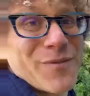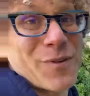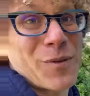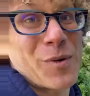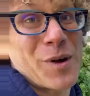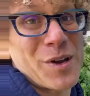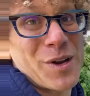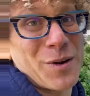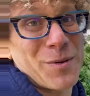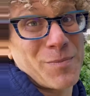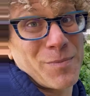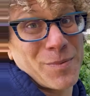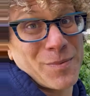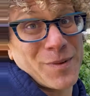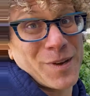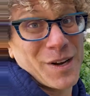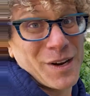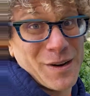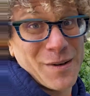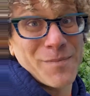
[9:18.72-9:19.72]
what
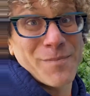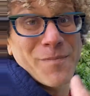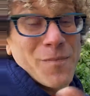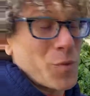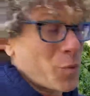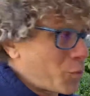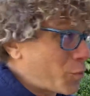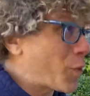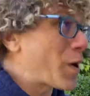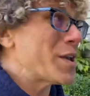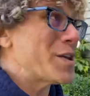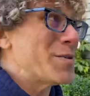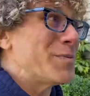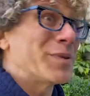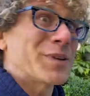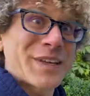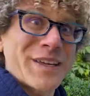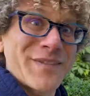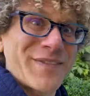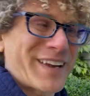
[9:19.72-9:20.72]
you
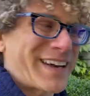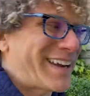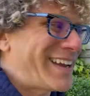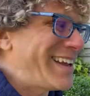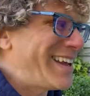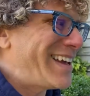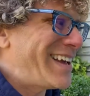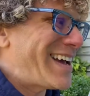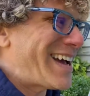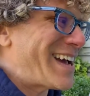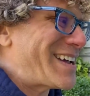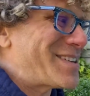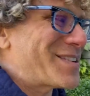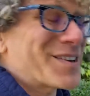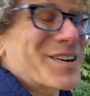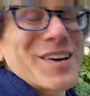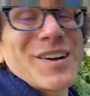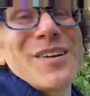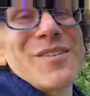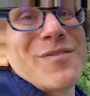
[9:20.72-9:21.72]
believe in, and you're
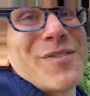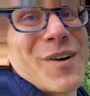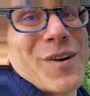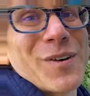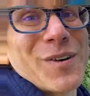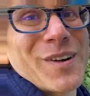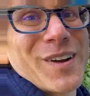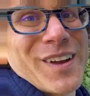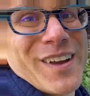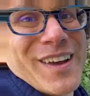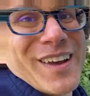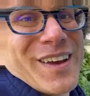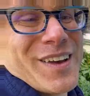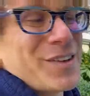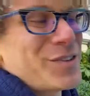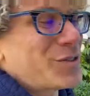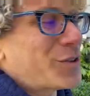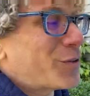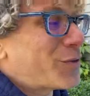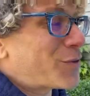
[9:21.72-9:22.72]
going to vote.
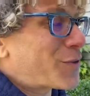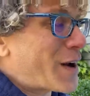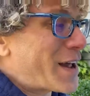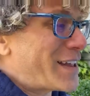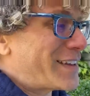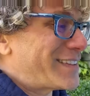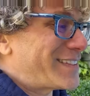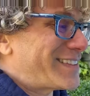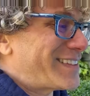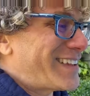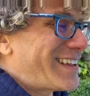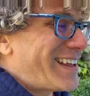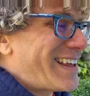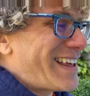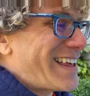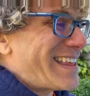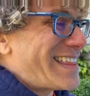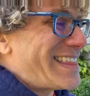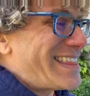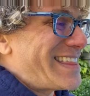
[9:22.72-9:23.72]
So friends,
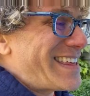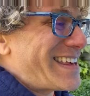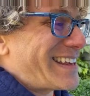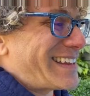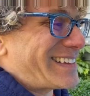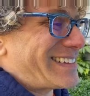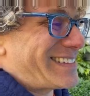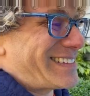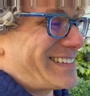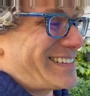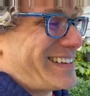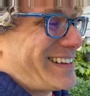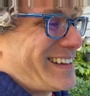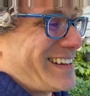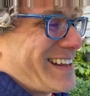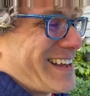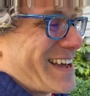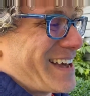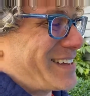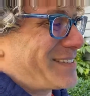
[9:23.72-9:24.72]
this
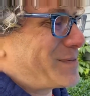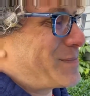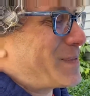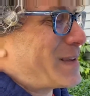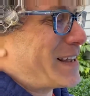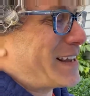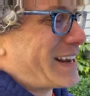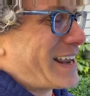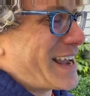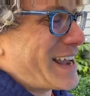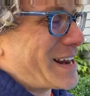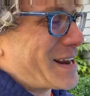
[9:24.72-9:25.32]
has been an